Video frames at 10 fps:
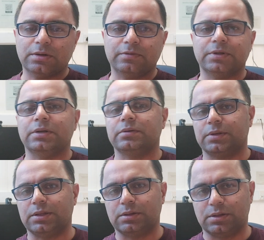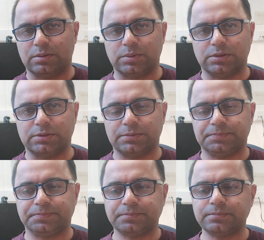after intracranial hemorrhage.
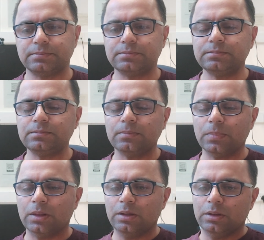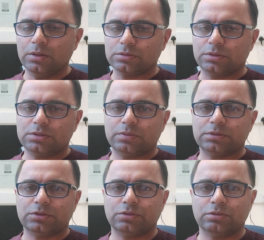So this was
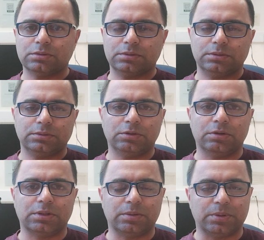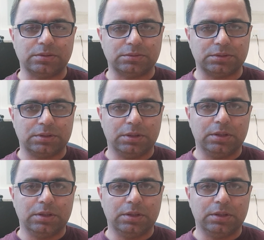a short talk about